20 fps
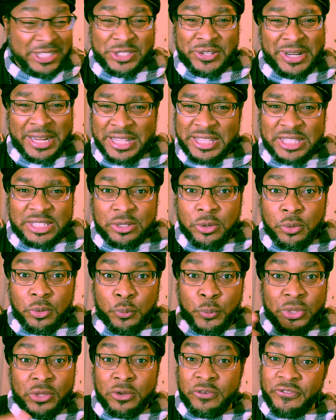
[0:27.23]
So let's,
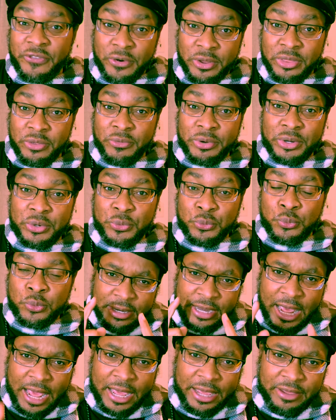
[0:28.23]
without further ado,
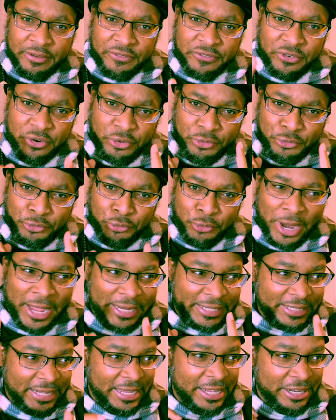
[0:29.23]
dive
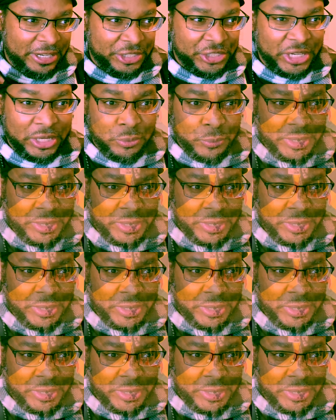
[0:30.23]
right in, shall